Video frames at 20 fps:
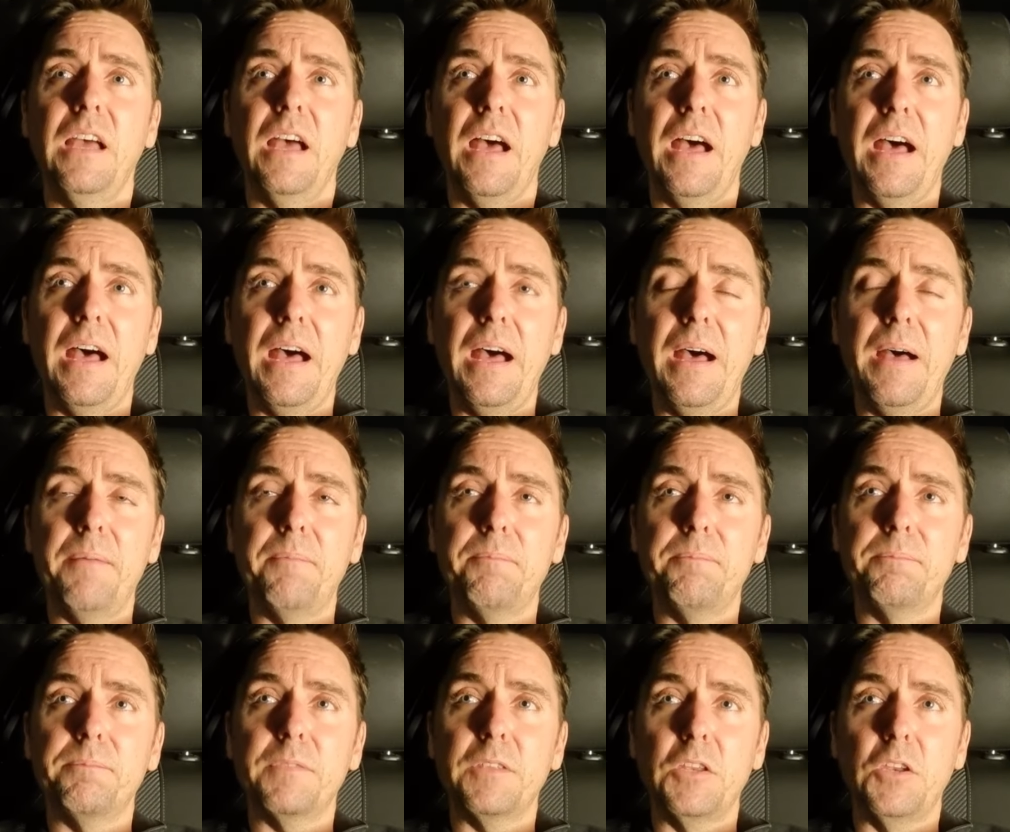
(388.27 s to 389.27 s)

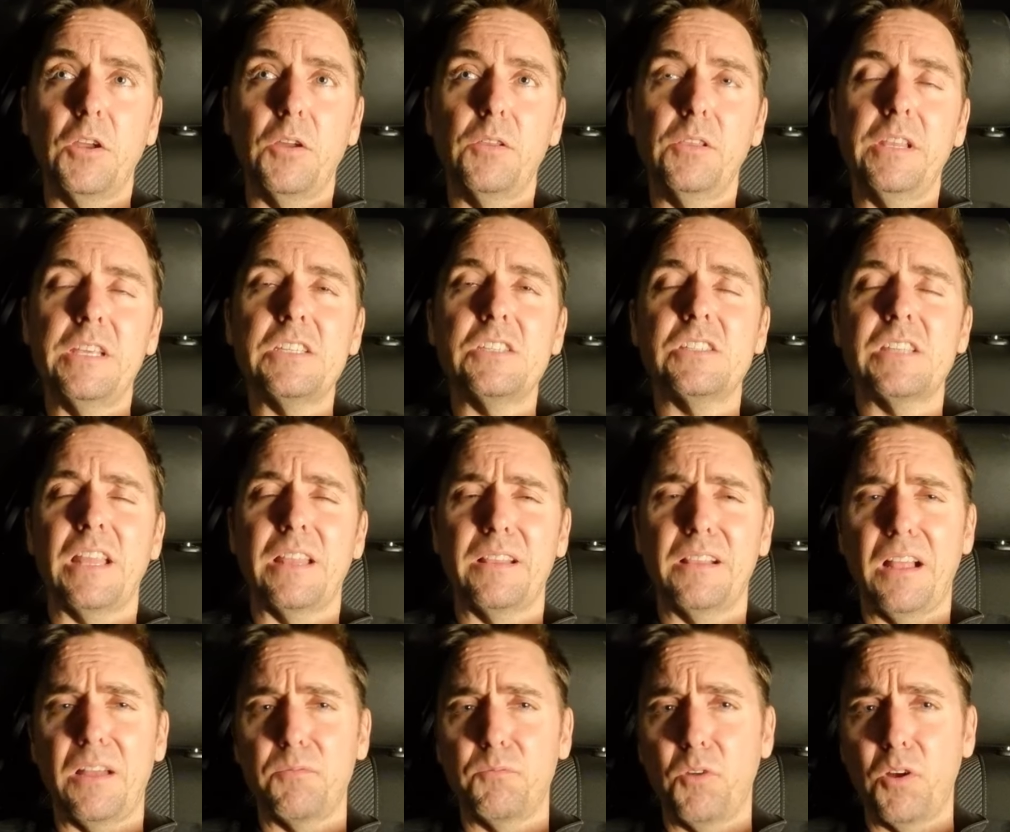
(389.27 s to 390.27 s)
At least something
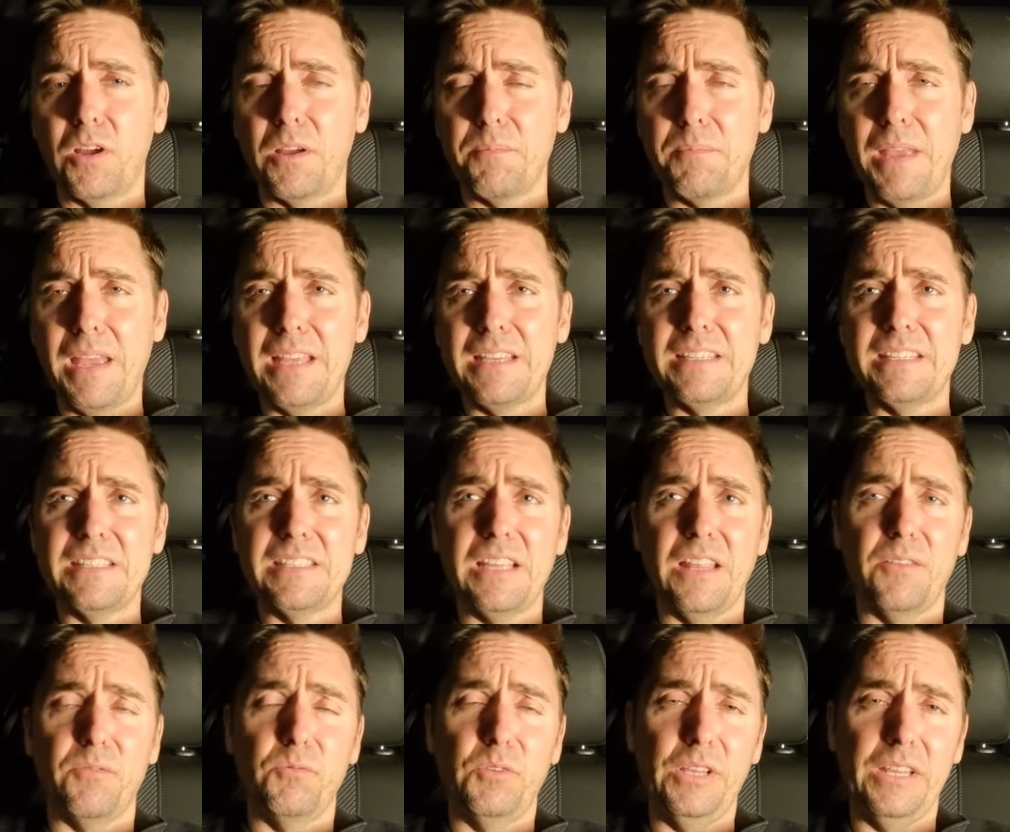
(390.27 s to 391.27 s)
like Rocket Man did
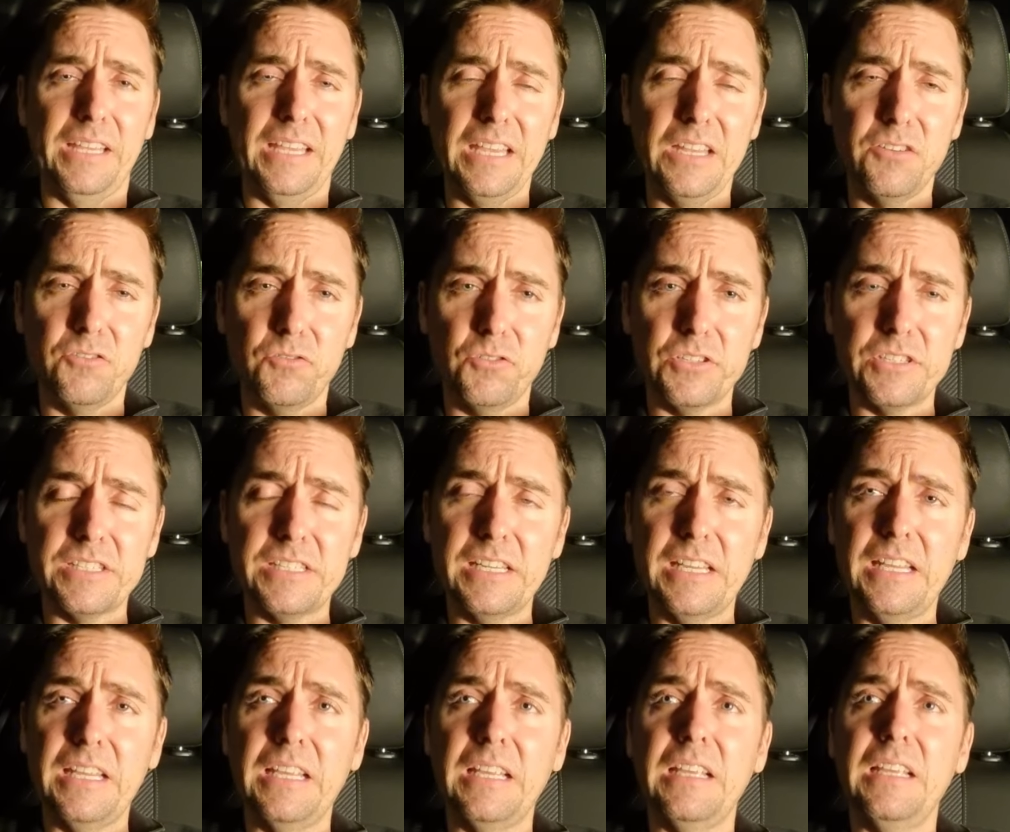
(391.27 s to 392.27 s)
something really
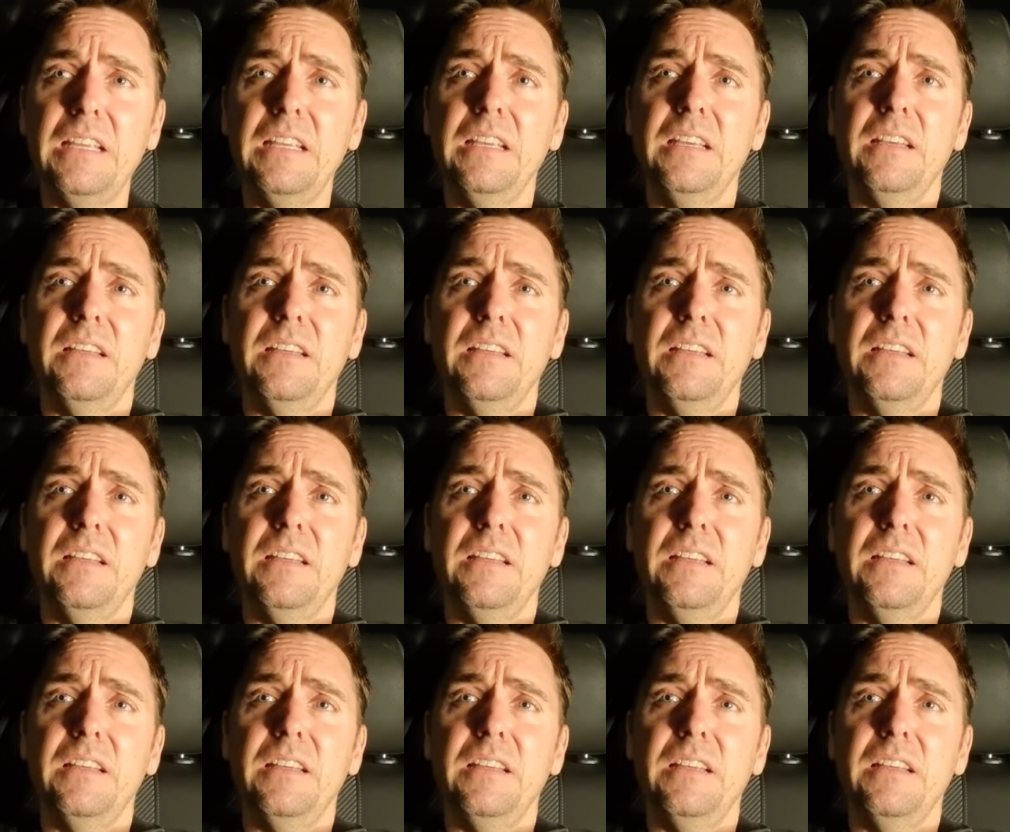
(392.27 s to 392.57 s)
interesting.